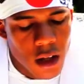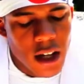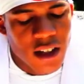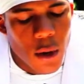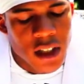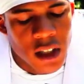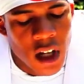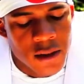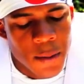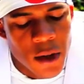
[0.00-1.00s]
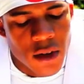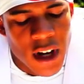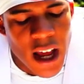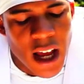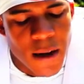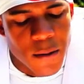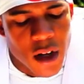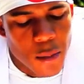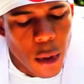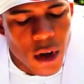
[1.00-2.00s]
Next question comes from username
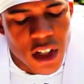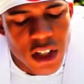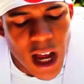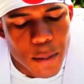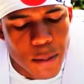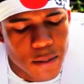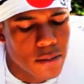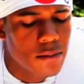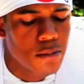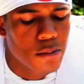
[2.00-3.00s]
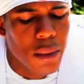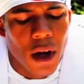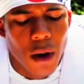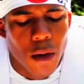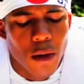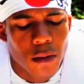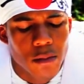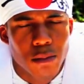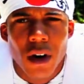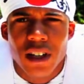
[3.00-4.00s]
PORKCHOPBO.
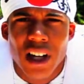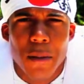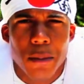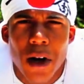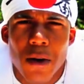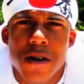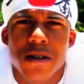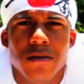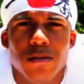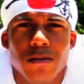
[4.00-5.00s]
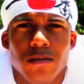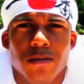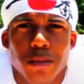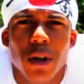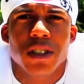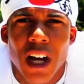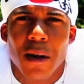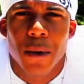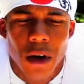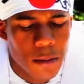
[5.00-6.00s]
PORKCHOPBO?
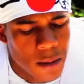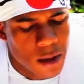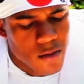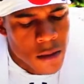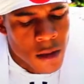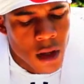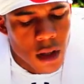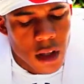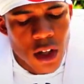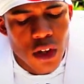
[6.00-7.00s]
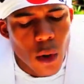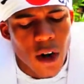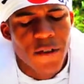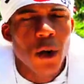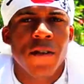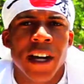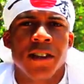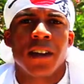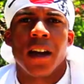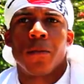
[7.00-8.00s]
PORKCHOPBO. Can you do a review of
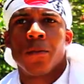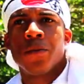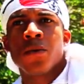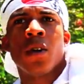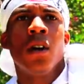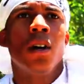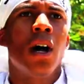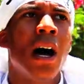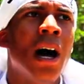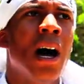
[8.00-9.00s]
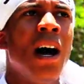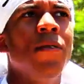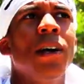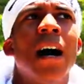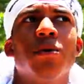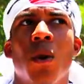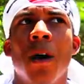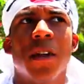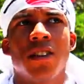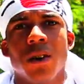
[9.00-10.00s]
anything? If you guys
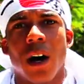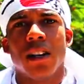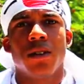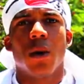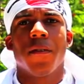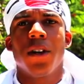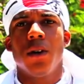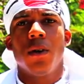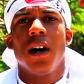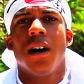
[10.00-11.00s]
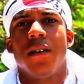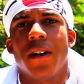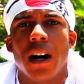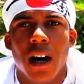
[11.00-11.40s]
want me to, I'll do a review of,